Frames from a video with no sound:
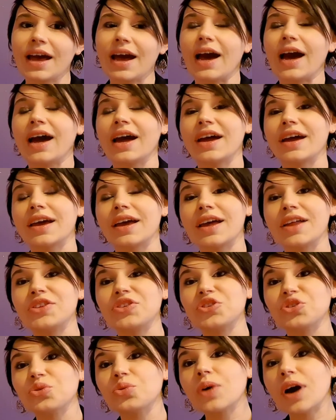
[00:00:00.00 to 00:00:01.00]
I,
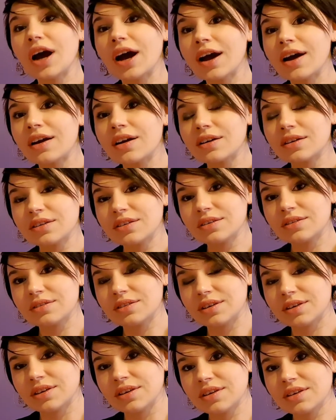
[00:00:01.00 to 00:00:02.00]
and you are
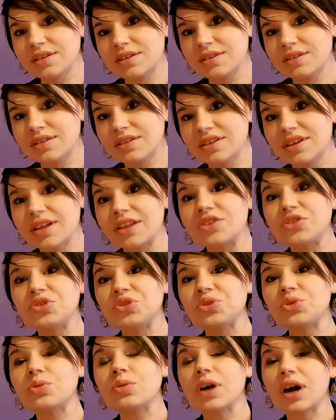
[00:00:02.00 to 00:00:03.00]
unique and
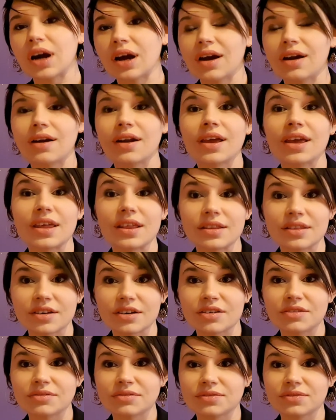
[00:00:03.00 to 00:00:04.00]
you are
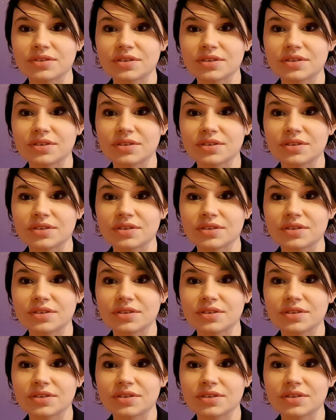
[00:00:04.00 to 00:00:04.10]
enough.